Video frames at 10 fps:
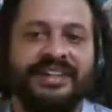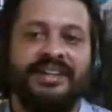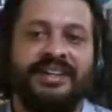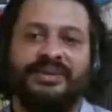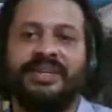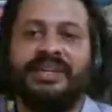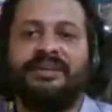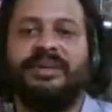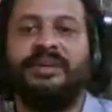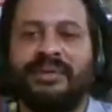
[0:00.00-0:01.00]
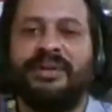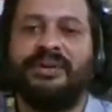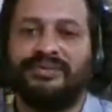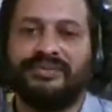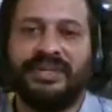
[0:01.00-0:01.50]
that period
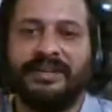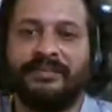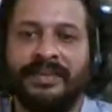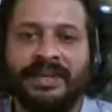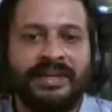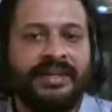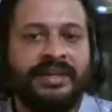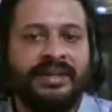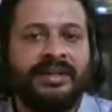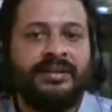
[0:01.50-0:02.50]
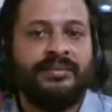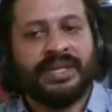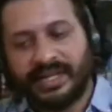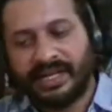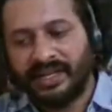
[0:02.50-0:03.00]
of time. But
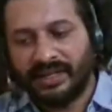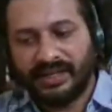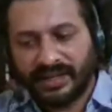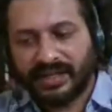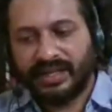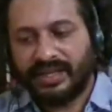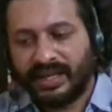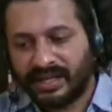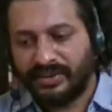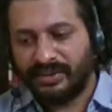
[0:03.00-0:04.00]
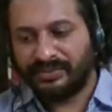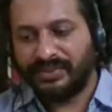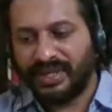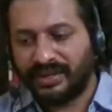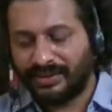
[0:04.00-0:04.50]
I agree that,
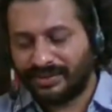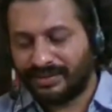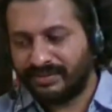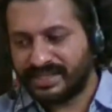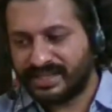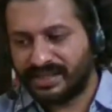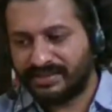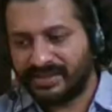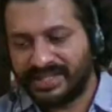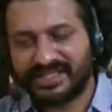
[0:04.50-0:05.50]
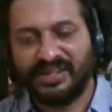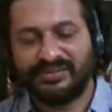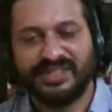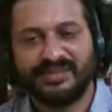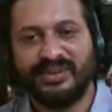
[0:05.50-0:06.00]
we always have a history of
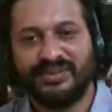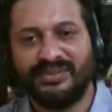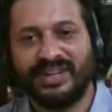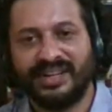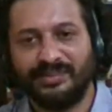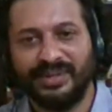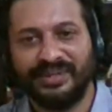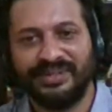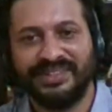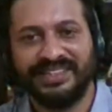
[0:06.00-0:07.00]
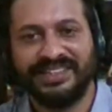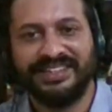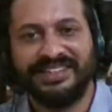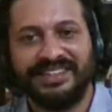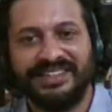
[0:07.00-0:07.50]
this beautiful harbor
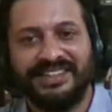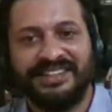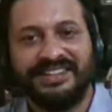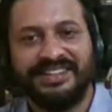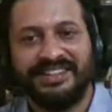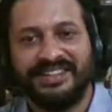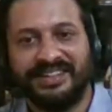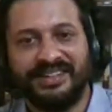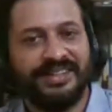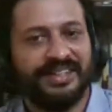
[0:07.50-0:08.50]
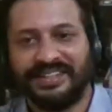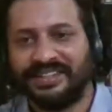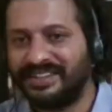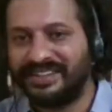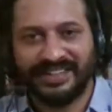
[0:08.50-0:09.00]
and
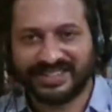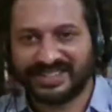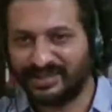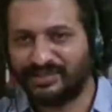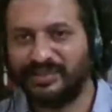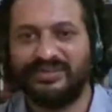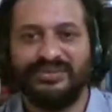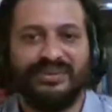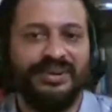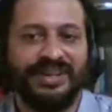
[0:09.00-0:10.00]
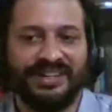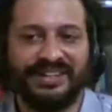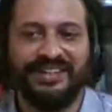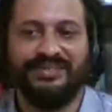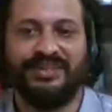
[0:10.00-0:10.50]
it's a beautiful
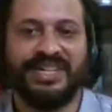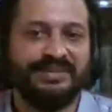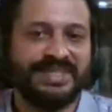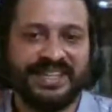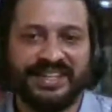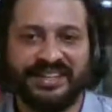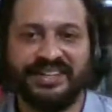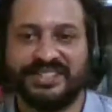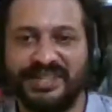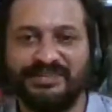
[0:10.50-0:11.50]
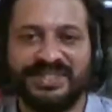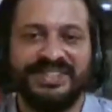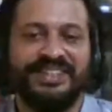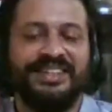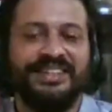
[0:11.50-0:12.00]
wharves and ships,
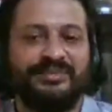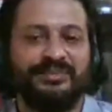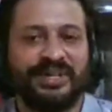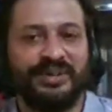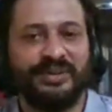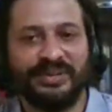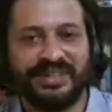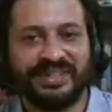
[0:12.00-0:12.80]
but not,